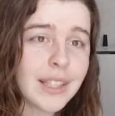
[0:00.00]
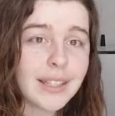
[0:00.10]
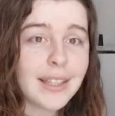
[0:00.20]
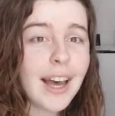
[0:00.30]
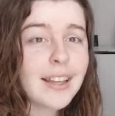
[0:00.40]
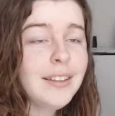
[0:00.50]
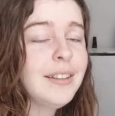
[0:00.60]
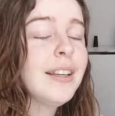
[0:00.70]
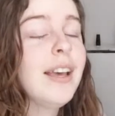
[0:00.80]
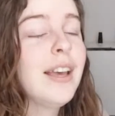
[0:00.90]
yeah,
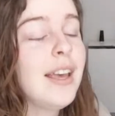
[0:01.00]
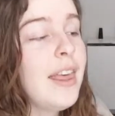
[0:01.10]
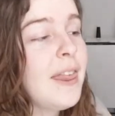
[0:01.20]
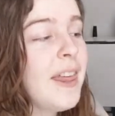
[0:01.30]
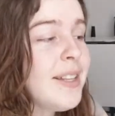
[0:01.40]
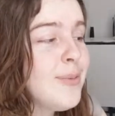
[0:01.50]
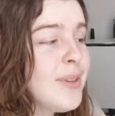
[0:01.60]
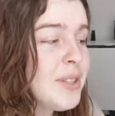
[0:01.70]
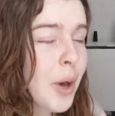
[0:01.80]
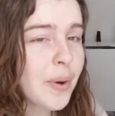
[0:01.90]
that's
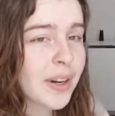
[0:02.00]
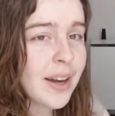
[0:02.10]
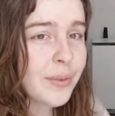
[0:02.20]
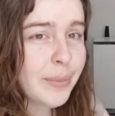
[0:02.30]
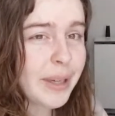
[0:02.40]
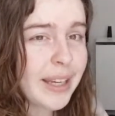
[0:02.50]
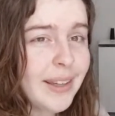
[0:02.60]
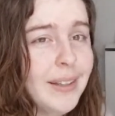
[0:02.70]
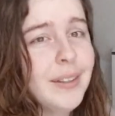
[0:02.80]
what's going on with me.